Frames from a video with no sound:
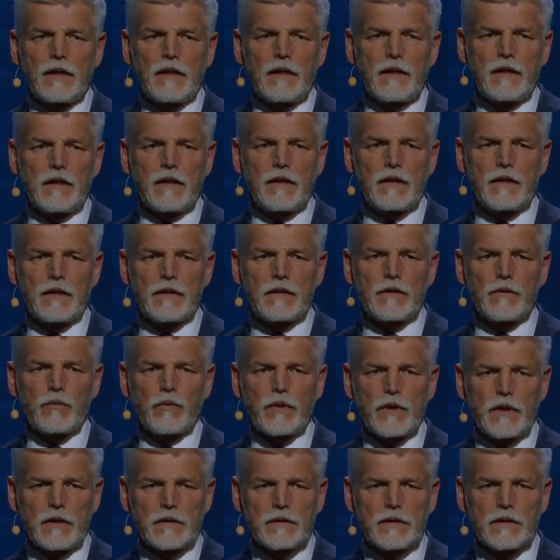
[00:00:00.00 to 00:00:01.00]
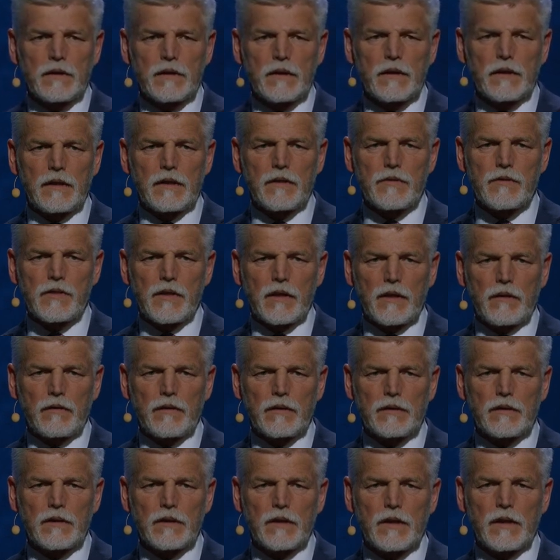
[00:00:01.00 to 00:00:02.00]
uh, the world uh,
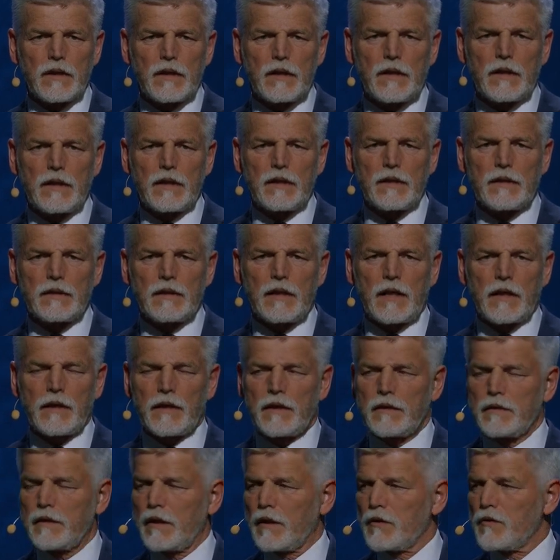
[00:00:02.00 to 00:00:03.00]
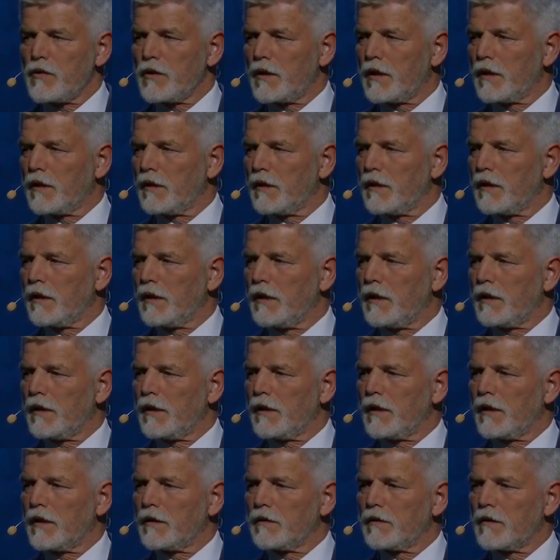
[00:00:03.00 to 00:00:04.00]
security uh, architecture
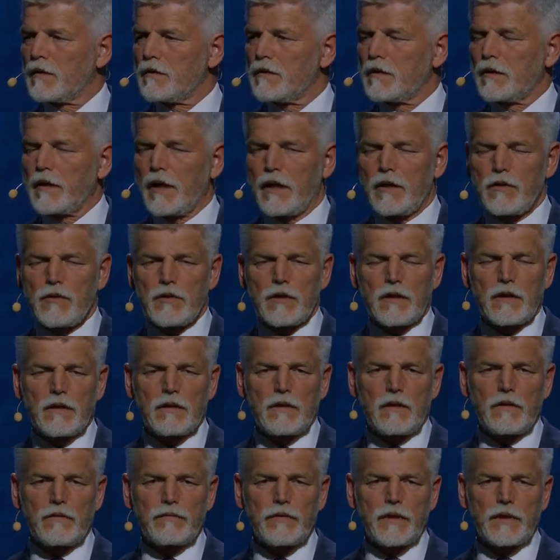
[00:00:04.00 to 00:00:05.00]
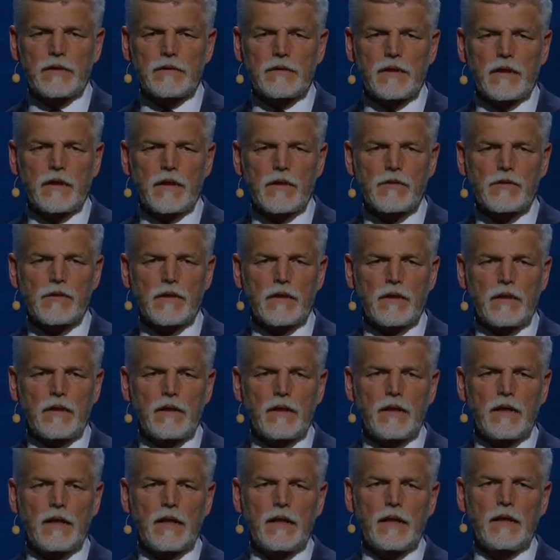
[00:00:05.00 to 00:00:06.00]
and the nature of
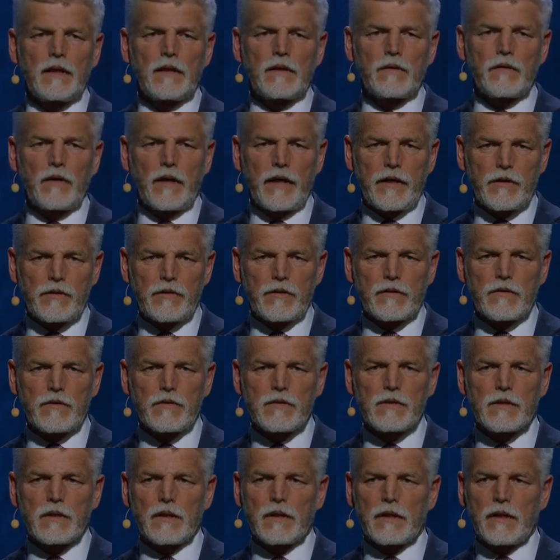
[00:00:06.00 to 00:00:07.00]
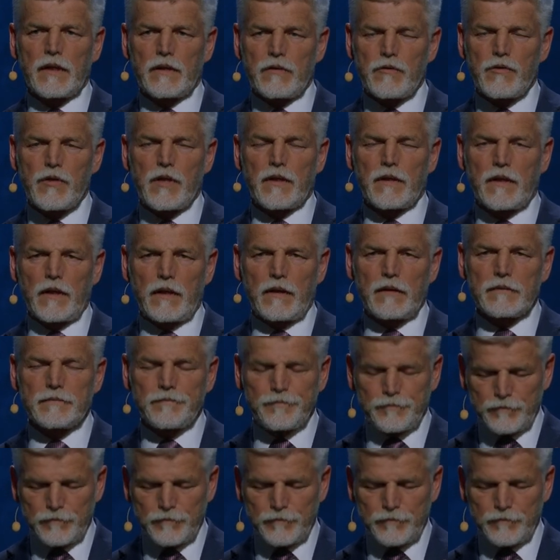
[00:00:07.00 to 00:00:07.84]
international relations in general